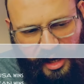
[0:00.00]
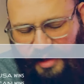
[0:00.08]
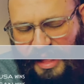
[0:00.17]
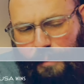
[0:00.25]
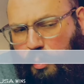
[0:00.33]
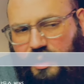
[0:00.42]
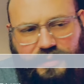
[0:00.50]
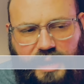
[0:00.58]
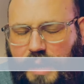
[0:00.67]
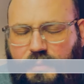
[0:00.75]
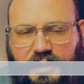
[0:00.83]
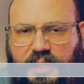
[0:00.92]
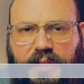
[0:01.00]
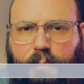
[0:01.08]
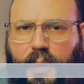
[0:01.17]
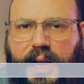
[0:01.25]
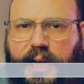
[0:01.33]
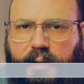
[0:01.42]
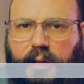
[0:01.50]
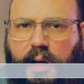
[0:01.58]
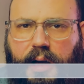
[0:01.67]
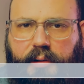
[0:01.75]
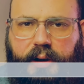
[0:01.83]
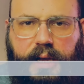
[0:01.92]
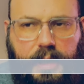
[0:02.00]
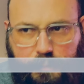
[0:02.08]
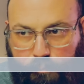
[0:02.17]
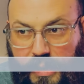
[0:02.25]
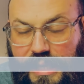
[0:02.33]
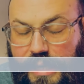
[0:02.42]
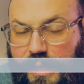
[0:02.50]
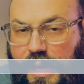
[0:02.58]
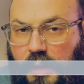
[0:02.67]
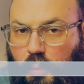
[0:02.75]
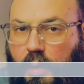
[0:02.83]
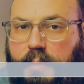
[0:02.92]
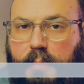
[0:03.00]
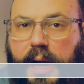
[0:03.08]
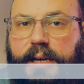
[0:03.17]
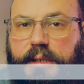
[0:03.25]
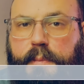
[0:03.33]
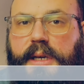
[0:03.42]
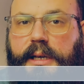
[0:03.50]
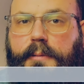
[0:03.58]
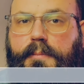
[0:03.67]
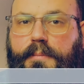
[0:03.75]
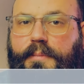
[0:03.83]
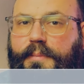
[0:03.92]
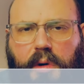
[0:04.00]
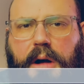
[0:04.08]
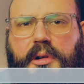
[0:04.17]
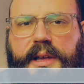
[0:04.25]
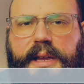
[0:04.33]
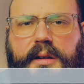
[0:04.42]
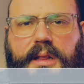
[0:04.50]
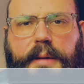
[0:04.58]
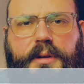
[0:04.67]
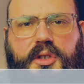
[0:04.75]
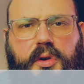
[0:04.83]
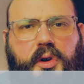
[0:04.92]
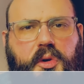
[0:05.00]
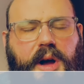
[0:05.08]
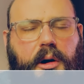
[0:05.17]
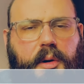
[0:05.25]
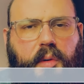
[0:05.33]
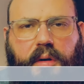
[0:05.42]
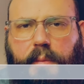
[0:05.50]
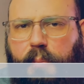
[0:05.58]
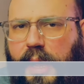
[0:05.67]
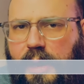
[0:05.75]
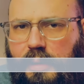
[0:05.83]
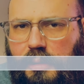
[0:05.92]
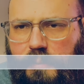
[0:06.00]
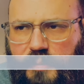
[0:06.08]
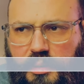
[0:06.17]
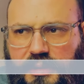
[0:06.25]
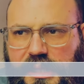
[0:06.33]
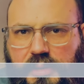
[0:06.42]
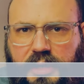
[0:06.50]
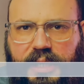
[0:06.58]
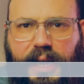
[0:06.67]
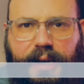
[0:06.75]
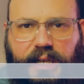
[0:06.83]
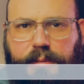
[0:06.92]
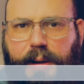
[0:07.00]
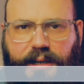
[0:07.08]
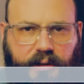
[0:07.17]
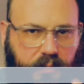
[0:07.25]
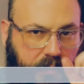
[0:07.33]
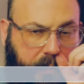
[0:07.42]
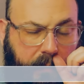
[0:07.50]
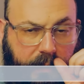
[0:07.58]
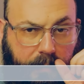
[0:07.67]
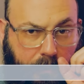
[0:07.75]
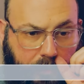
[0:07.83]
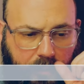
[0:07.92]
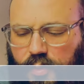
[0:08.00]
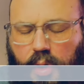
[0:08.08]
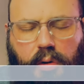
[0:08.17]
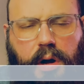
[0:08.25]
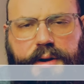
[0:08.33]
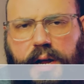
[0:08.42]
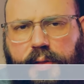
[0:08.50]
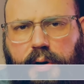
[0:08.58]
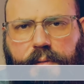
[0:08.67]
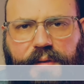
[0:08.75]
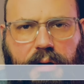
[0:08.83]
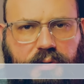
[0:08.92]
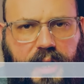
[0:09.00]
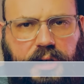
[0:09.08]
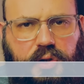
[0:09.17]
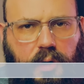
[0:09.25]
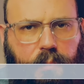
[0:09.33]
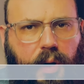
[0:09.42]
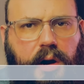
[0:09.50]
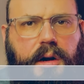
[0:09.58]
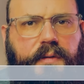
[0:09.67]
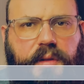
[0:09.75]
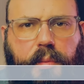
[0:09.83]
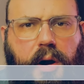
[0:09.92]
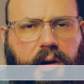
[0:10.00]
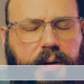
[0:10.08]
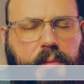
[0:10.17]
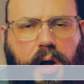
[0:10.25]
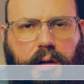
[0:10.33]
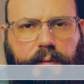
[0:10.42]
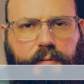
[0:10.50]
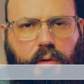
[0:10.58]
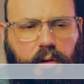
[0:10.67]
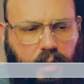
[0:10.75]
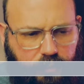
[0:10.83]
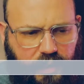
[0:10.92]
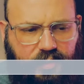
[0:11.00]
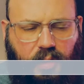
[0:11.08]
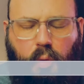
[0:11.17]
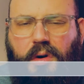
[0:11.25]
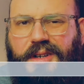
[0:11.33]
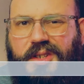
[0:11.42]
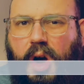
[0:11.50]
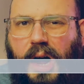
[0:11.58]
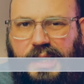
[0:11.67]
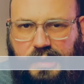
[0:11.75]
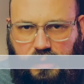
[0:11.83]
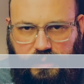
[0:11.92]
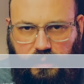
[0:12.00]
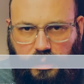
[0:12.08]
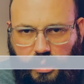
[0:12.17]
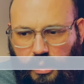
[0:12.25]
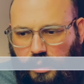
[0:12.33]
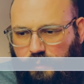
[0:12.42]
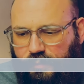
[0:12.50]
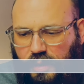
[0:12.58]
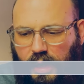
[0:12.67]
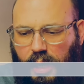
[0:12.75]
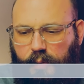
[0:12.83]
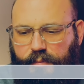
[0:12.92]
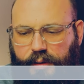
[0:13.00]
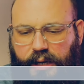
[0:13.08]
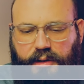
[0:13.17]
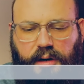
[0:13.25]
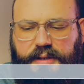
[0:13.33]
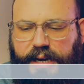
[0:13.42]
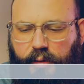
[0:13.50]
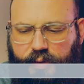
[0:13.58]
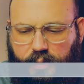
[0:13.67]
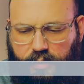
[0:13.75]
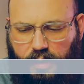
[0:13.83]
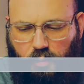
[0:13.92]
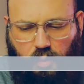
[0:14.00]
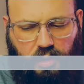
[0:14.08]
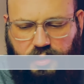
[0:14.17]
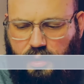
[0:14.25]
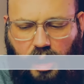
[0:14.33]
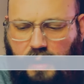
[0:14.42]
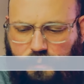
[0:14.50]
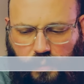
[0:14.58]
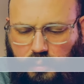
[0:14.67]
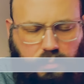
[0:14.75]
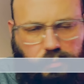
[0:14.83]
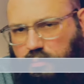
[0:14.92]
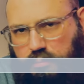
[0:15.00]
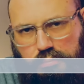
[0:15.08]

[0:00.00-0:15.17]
At that point in time, it's just a binary lottery, P and one minus P. While we're here, let me show you how we would compare utility and expected utility. So another foundational part of the bargaining model of war is that war is costly. Um, it turns out that, that wars are awful.